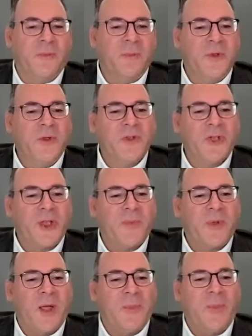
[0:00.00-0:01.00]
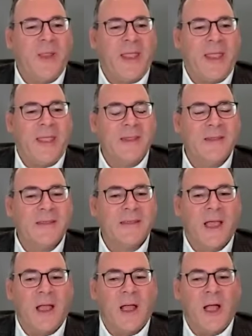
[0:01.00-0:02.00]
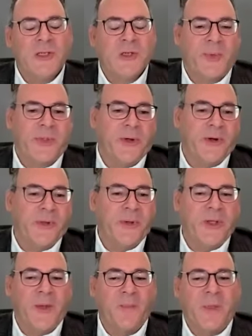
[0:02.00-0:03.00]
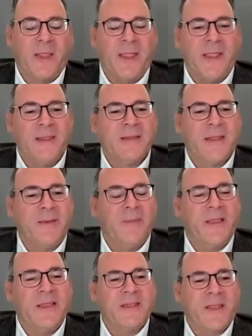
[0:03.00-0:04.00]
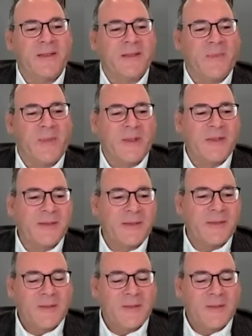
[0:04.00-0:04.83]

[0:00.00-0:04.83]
blue chip companies, uh, entrepreneurial companies, and mid sized companies.